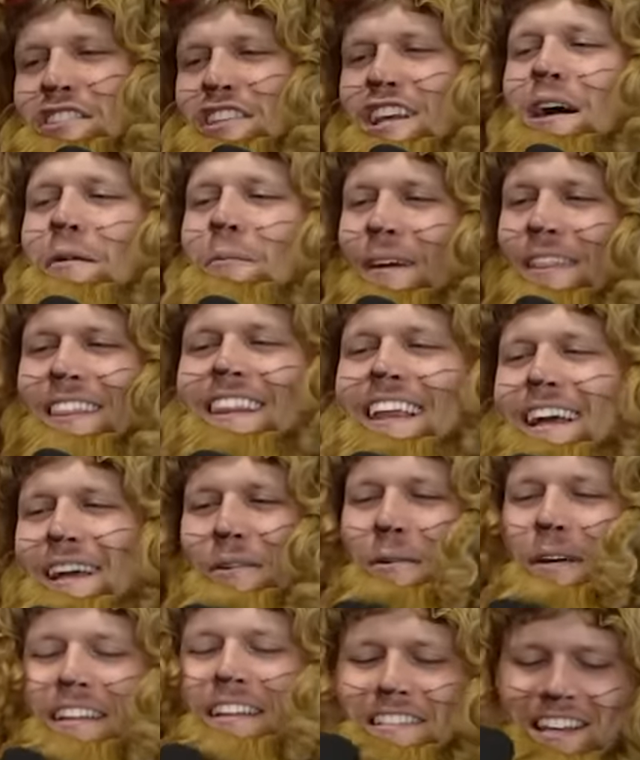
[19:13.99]
come with
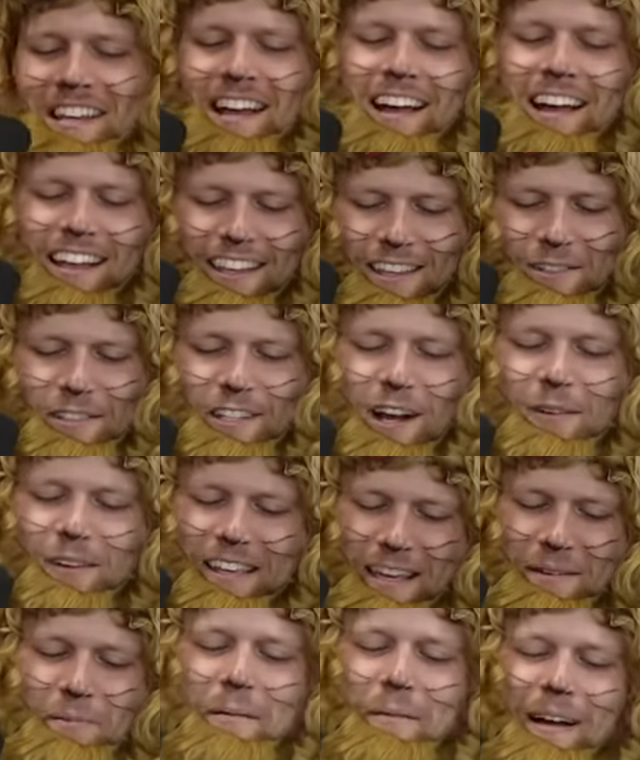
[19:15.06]
liquids. You don't
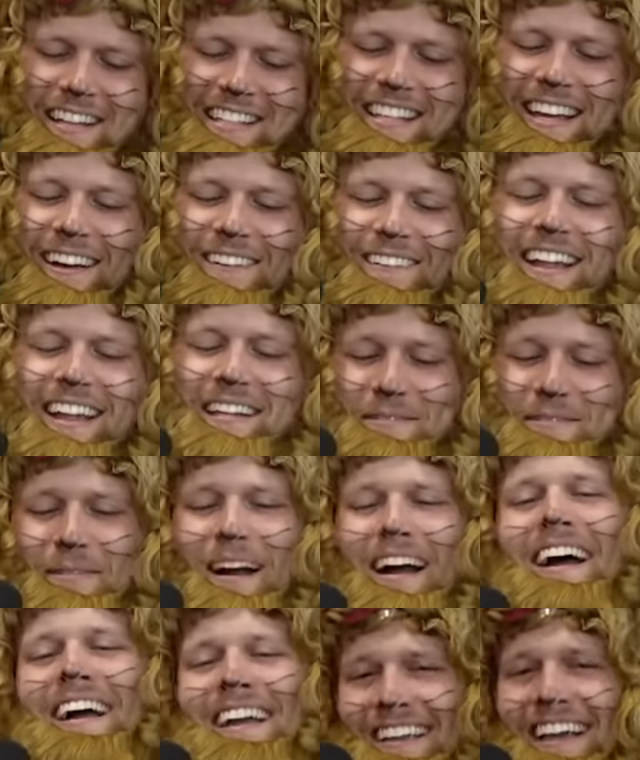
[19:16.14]
give me my tail. That is my,
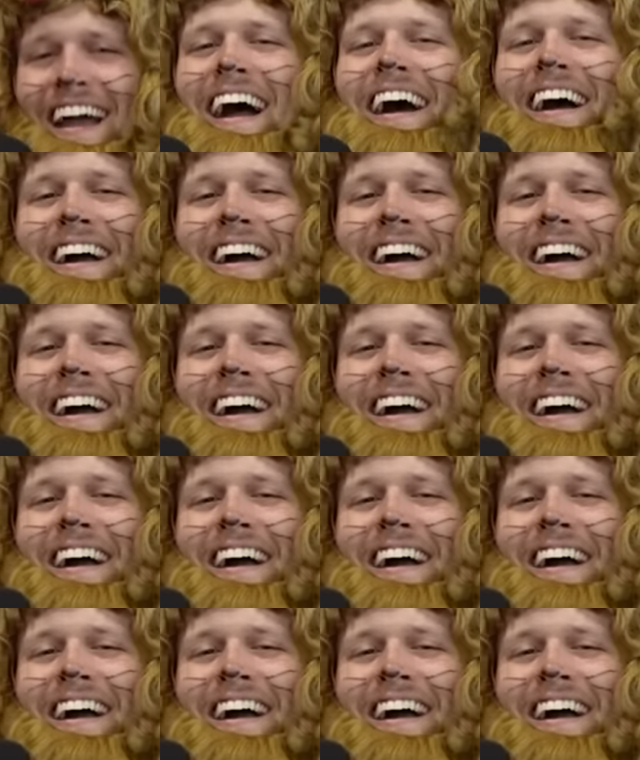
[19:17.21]
yeah.